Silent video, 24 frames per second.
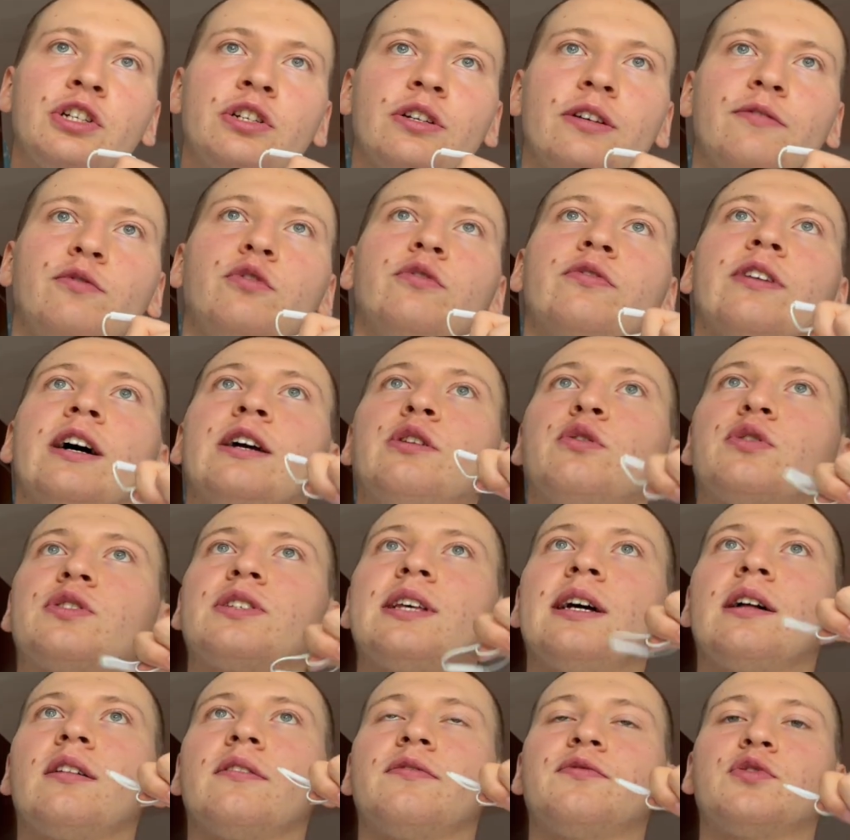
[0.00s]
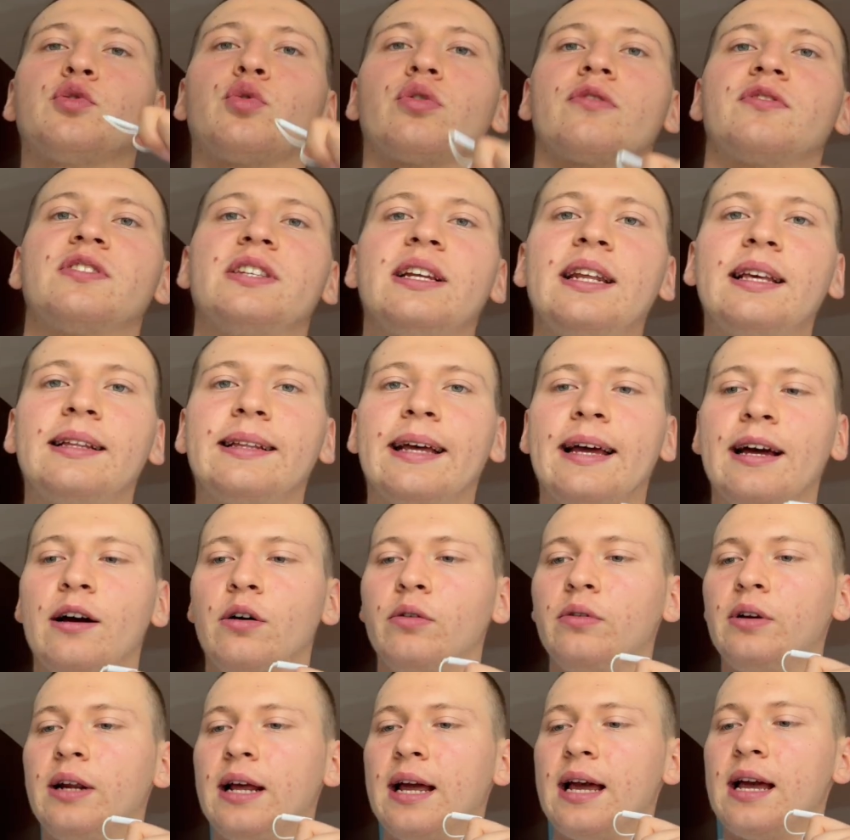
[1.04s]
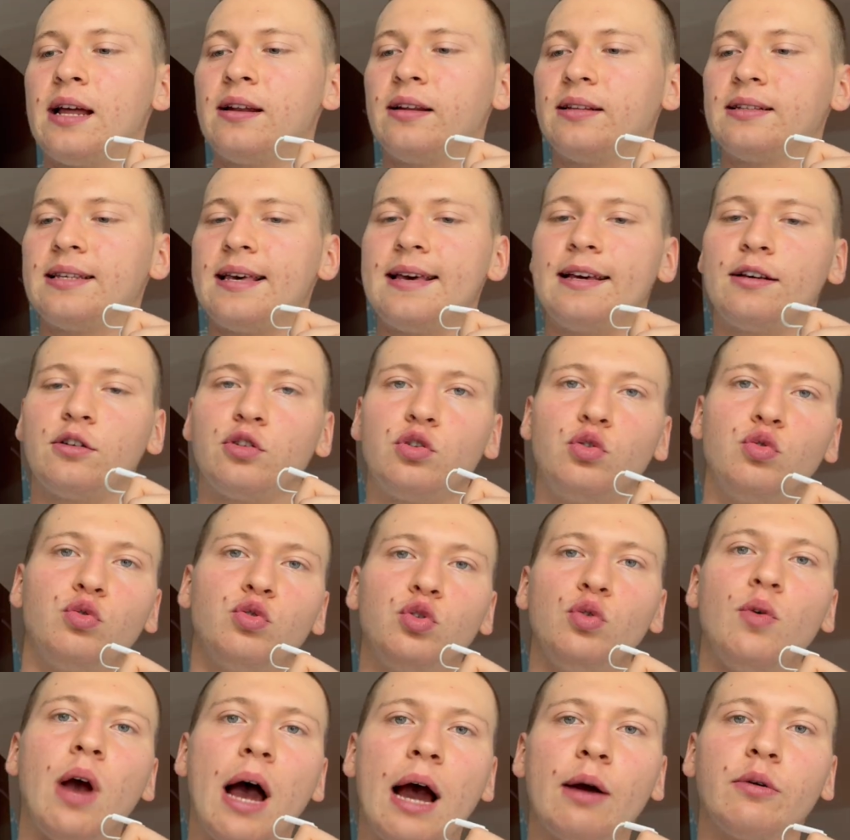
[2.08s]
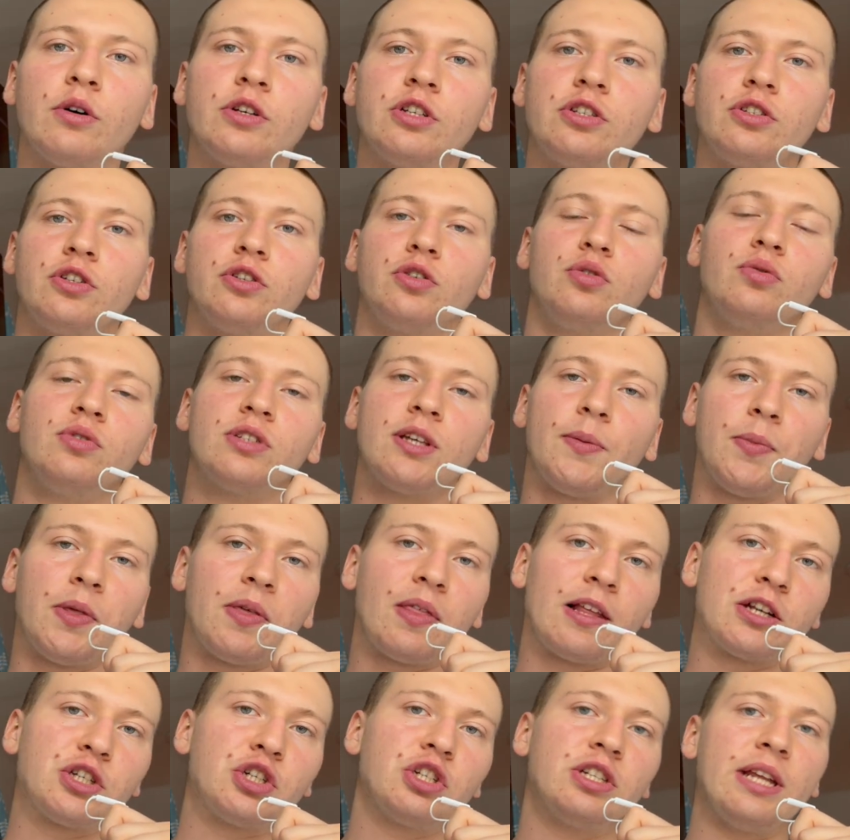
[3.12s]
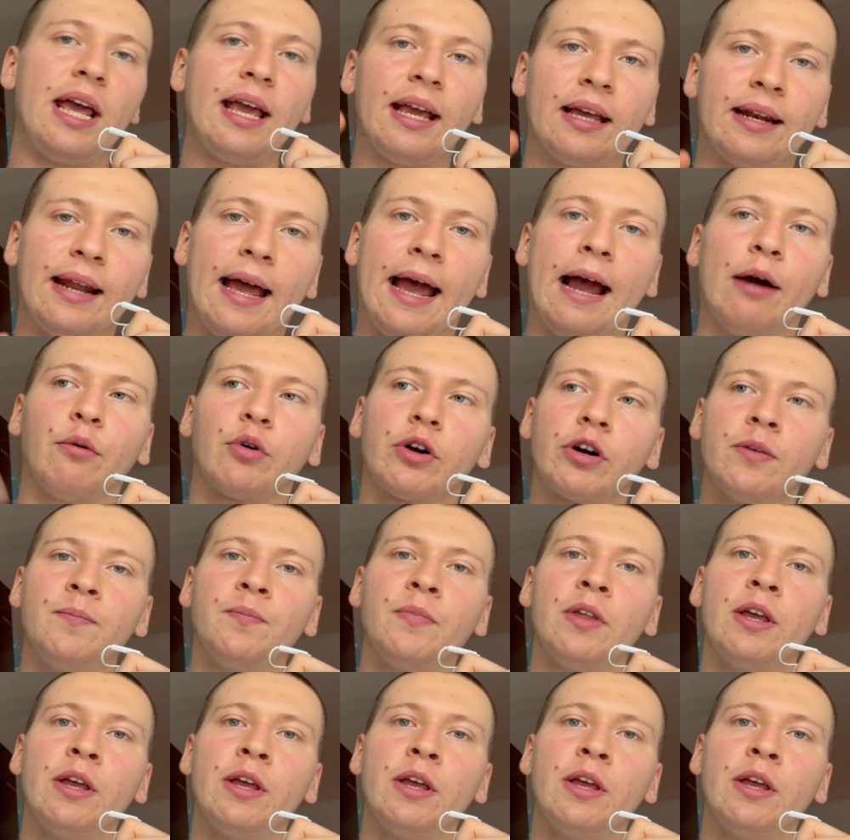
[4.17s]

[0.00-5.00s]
if you find yourself sort of sitting down and it takes you 2 hours to do something that should take an hour,